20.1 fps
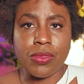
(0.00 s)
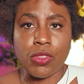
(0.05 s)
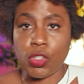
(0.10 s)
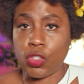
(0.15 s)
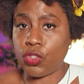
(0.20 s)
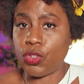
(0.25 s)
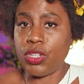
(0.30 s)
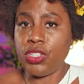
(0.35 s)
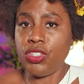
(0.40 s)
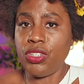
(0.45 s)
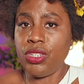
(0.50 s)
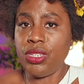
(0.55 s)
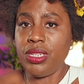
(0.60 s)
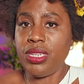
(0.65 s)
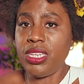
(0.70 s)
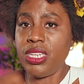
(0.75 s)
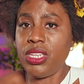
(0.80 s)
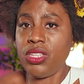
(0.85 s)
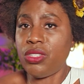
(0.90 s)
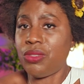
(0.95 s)
Nutrition
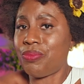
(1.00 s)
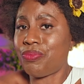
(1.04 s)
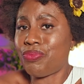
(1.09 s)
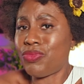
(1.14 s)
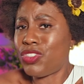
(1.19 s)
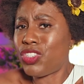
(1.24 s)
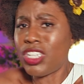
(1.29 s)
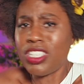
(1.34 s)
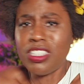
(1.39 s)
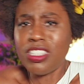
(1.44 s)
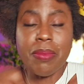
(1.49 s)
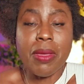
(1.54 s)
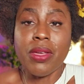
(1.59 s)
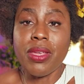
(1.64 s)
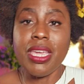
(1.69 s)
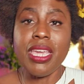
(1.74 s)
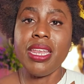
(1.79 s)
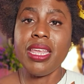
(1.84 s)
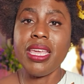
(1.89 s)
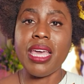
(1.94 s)
is just
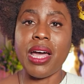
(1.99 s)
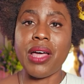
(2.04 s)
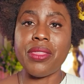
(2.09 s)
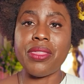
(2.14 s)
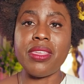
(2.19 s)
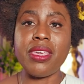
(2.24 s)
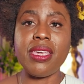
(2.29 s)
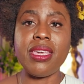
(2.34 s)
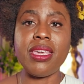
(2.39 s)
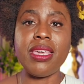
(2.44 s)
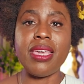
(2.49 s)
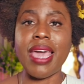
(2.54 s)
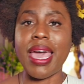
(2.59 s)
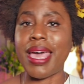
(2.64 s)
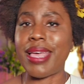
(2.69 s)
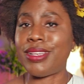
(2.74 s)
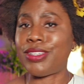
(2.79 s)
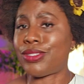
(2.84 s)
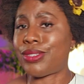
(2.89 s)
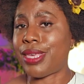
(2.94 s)
about eating healthy
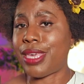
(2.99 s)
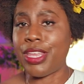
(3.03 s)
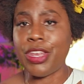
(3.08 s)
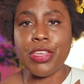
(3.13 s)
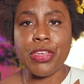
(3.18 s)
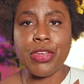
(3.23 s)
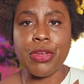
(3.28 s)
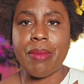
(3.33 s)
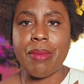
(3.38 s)
and just hitting your